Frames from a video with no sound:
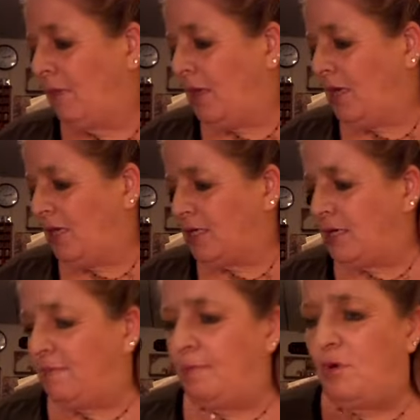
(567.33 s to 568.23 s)
I got a
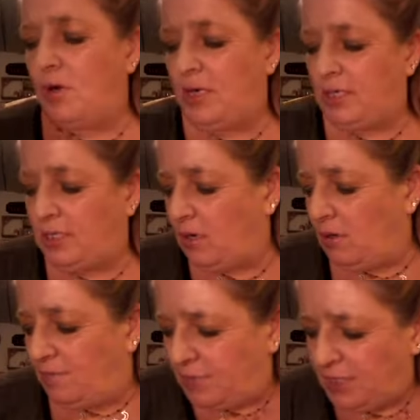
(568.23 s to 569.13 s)
couple more I need to
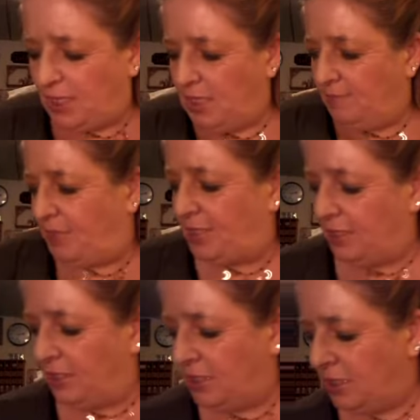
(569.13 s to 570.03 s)
open up
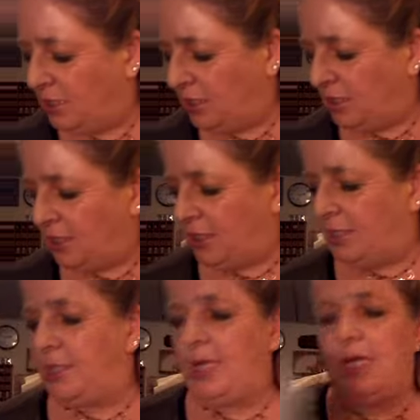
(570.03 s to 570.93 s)
here. This
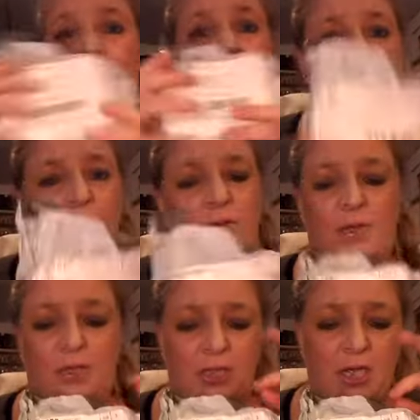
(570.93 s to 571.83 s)
is another
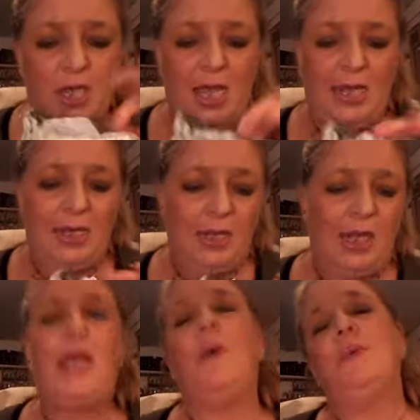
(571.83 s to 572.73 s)
one. And
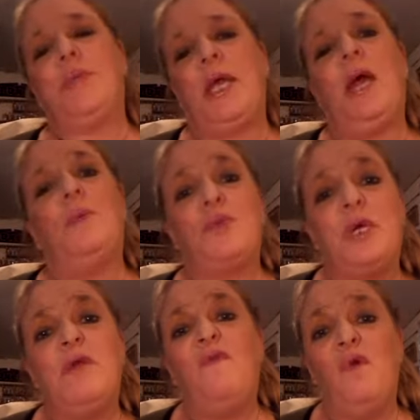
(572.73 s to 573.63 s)
like I was saying, I was
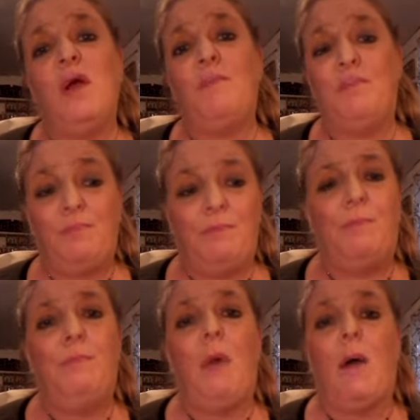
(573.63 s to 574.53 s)
looking for a
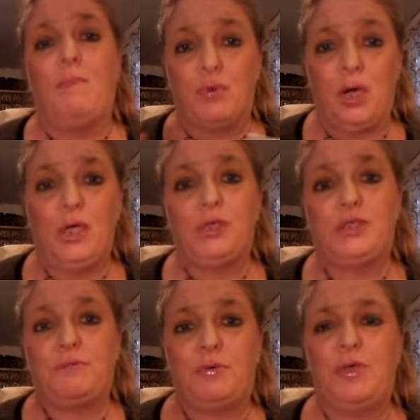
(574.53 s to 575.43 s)
brush
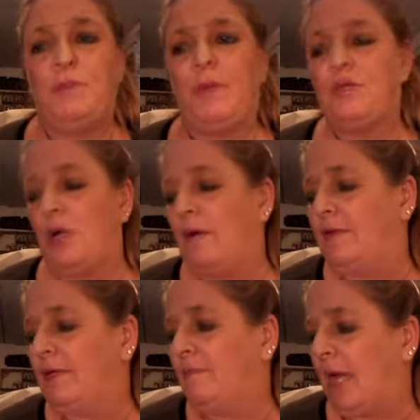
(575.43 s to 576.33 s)
to put in my
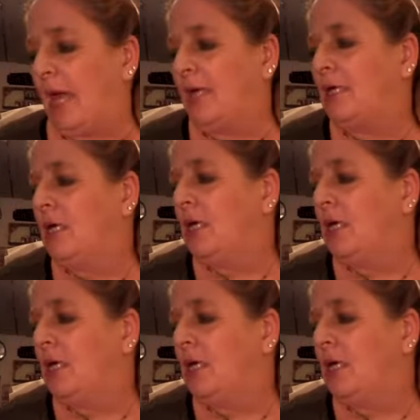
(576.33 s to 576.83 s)
traveling bag.